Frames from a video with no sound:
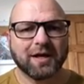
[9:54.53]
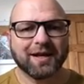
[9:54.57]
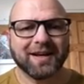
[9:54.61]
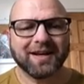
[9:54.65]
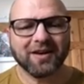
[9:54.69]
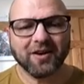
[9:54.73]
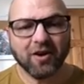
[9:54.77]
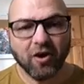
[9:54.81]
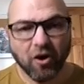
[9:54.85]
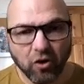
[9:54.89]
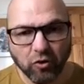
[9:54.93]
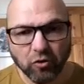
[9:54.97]

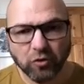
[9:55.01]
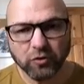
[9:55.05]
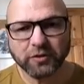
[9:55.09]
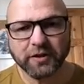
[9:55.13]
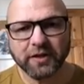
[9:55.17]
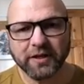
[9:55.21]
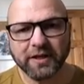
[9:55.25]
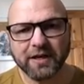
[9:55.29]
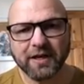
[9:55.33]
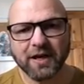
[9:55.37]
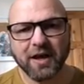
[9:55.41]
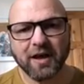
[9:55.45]
in
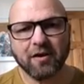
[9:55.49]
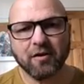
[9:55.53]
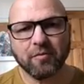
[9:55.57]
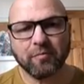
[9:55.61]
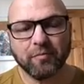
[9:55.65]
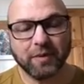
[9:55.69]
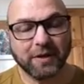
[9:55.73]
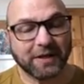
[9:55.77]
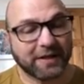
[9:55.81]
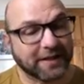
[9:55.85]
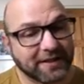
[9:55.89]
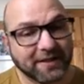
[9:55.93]
holding our
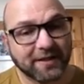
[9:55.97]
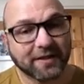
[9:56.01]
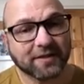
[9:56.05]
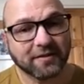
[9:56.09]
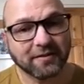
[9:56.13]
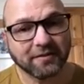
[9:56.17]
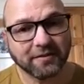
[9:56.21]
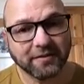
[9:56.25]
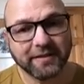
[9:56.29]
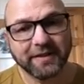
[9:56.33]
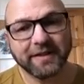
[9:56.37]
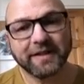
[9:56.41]

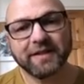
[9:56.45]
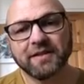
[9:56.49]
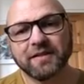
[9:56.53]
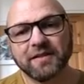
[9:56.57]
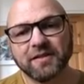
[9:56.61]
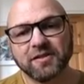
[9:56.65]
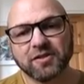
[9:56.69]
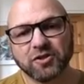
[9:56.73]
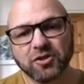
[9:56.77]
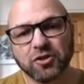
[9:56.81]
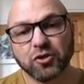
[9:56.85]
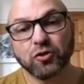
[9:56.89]
political
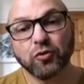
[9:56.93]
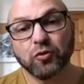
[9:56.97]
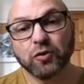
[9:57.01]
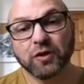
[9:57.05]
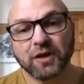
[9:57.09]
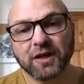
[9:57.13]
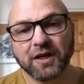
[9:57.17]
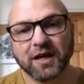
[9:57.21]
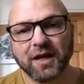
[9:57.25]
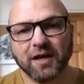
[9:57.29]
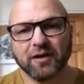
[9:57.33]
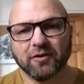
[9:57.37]
leaders to
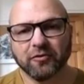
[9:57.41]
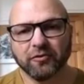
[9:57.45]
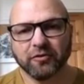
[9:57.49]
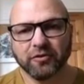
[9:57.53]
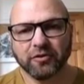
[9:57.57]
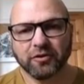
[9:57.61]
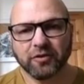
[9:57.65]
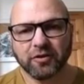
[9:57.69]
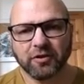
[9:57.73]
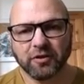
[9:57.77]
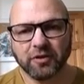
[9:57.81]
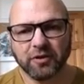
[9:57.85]

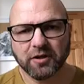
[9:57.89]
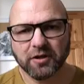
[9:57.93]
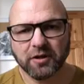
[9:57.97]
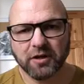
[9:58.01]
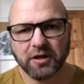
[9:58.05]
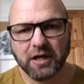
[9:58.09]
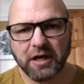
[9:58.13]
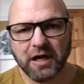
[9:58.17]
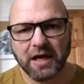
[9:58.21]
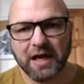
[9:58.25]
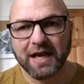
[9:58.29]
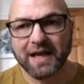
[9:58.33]
account,
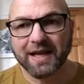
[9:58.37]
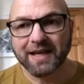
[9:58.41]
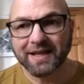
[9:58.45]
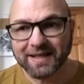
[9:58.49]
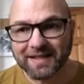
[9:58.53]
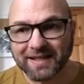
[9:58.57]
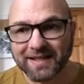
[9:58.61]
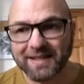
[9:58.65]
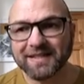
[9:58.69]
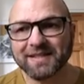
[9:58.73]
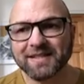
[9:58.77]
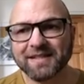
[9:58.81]

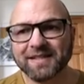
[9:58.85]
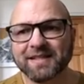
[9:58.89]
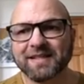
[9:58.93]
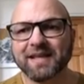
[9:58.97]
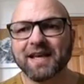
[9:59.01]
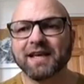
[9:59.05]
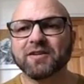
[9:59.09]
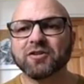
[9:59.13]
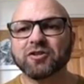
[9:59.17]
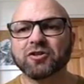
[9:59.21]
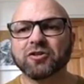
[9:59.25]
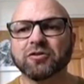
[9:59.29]
it is
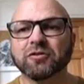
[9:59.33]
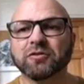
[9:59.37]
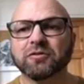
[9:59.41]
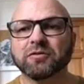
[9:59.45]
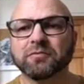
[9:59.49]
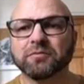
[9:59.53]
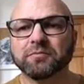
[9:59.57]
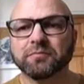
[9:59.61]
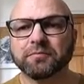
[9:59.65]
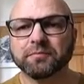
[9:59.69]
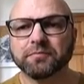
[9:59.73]
essential